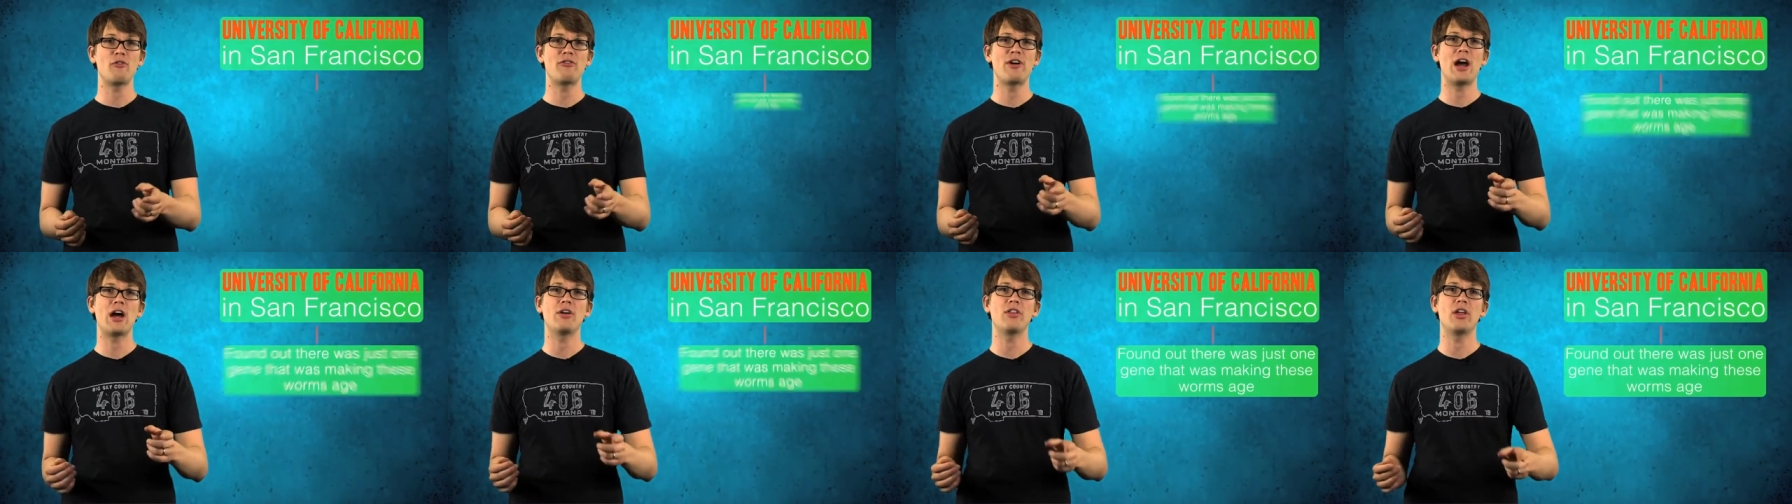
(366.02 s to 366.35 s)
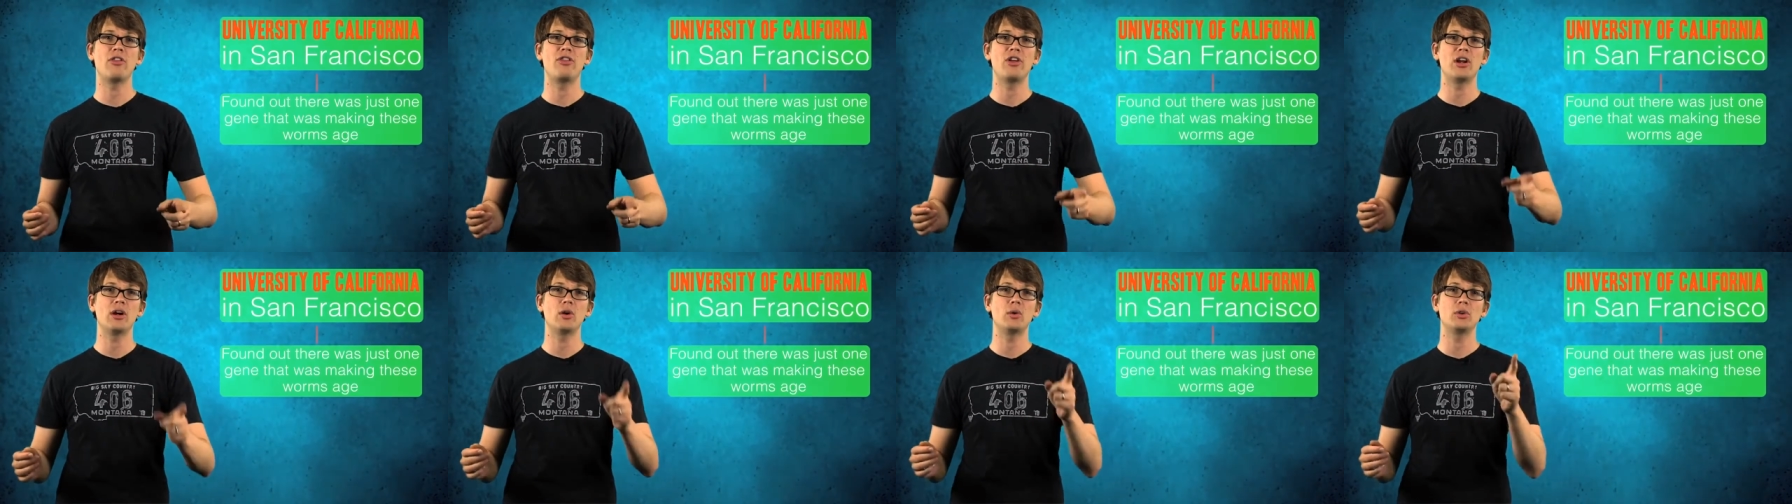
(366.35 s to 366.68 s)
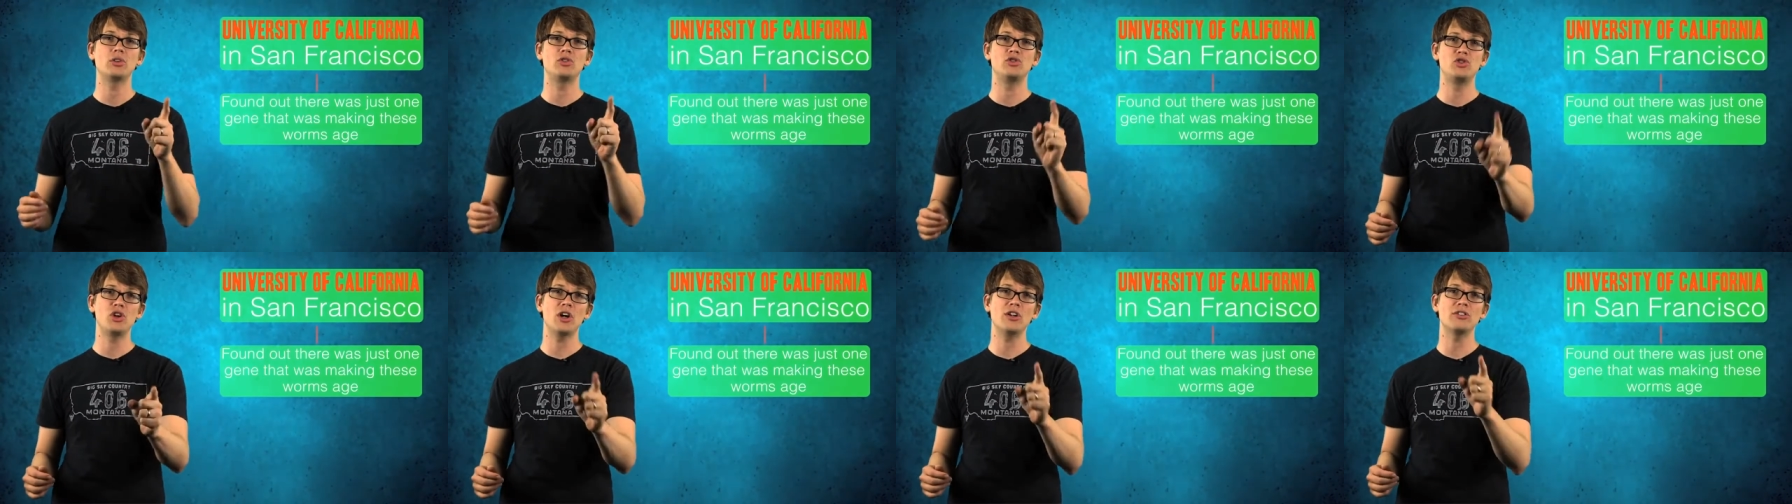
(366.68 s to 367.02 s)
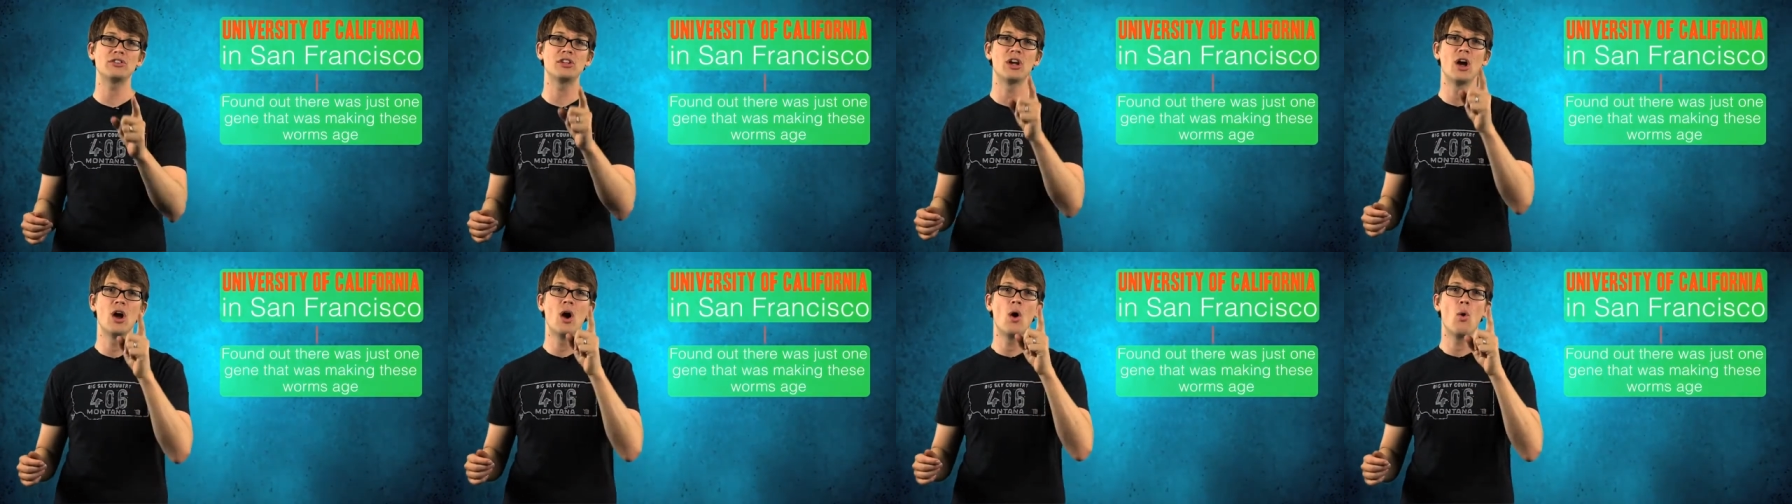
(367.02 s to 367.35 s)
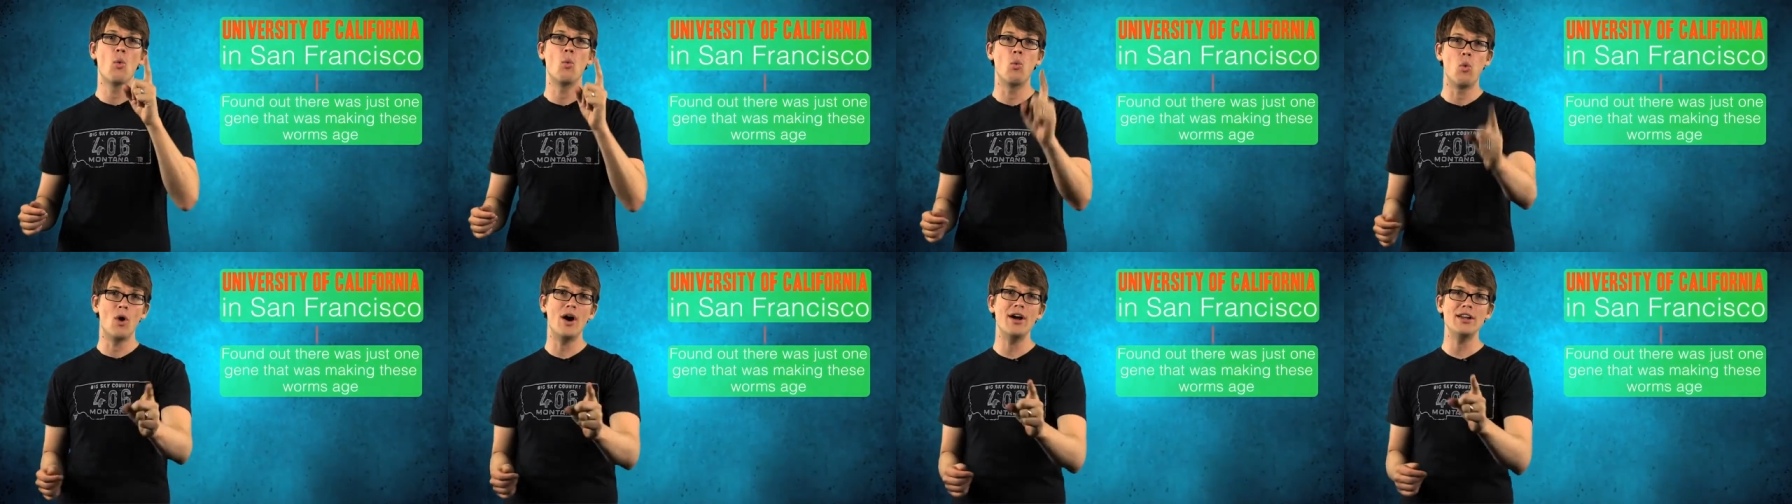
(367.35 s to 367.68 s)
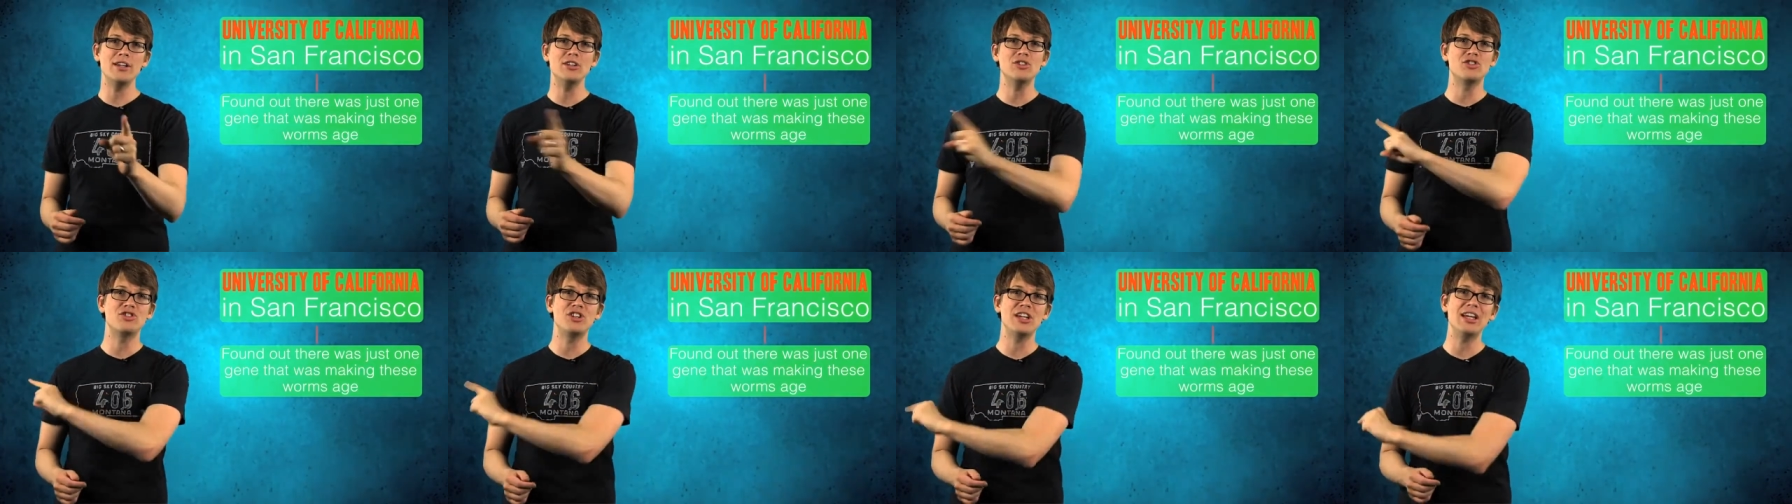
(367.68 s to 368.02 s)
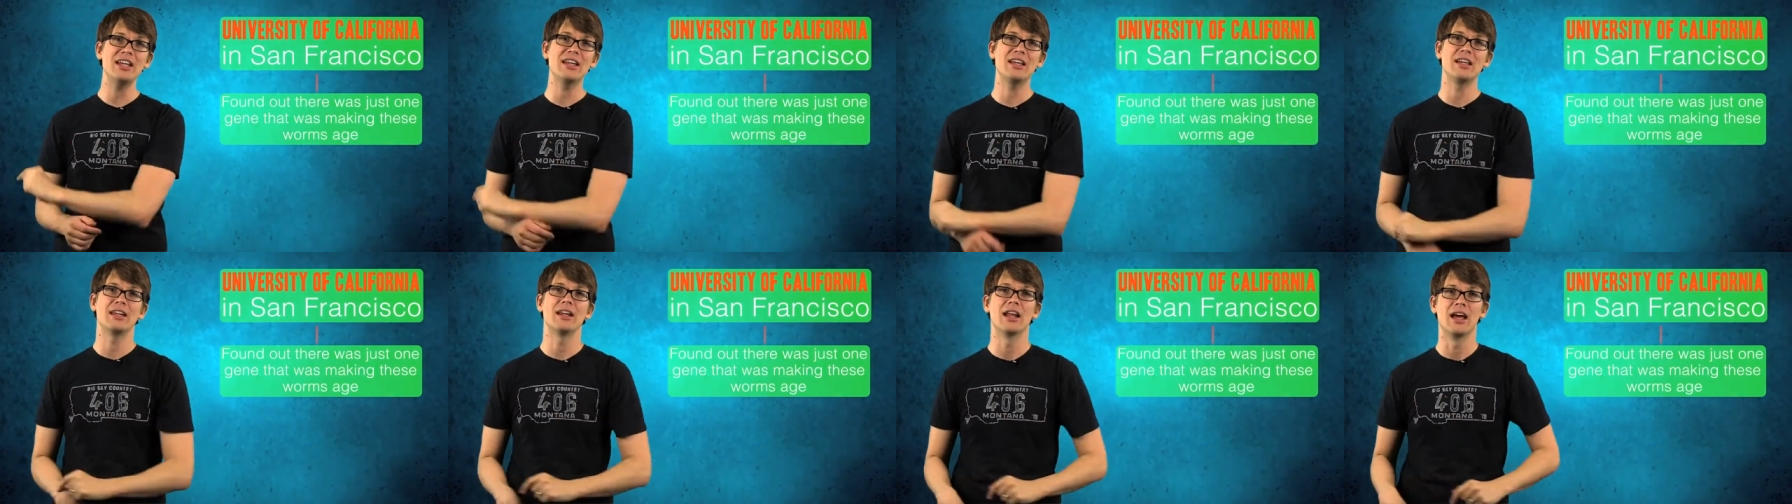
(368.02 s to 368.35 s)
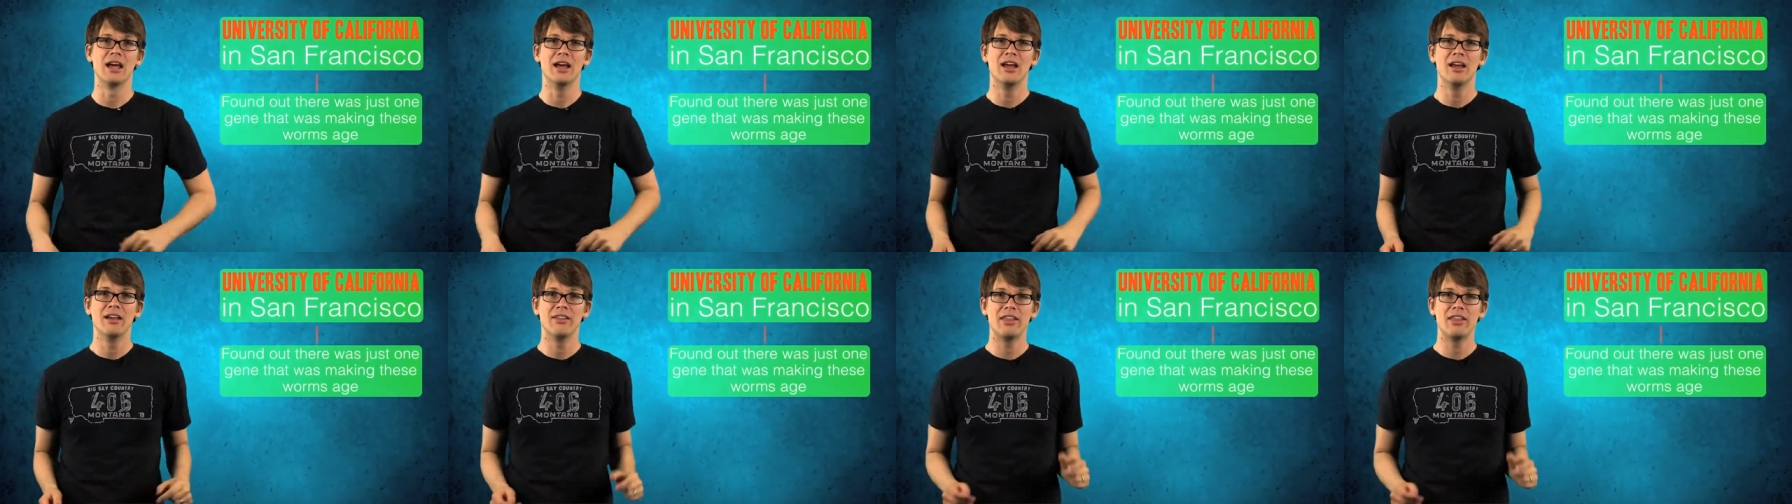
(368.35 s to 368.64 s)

found that there was just one gene